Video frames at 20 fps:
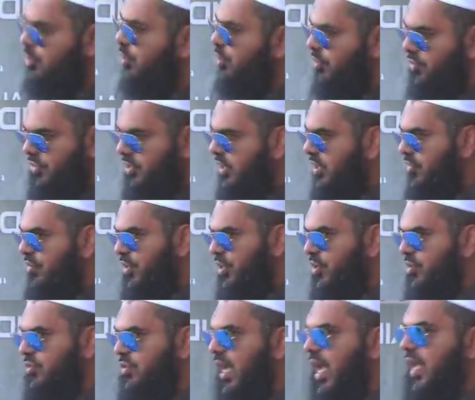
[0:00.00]
sure you've seen the
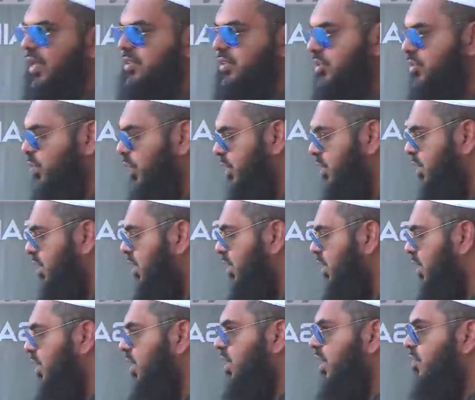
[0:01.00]
videos I asked this question.
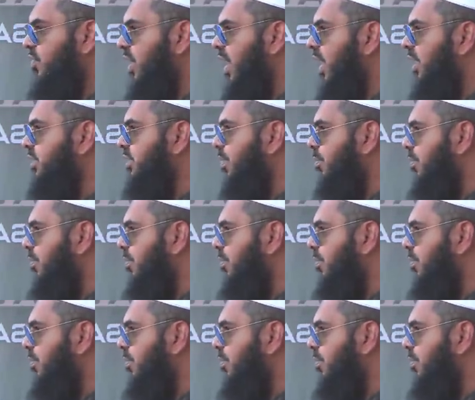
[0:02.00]
If I ask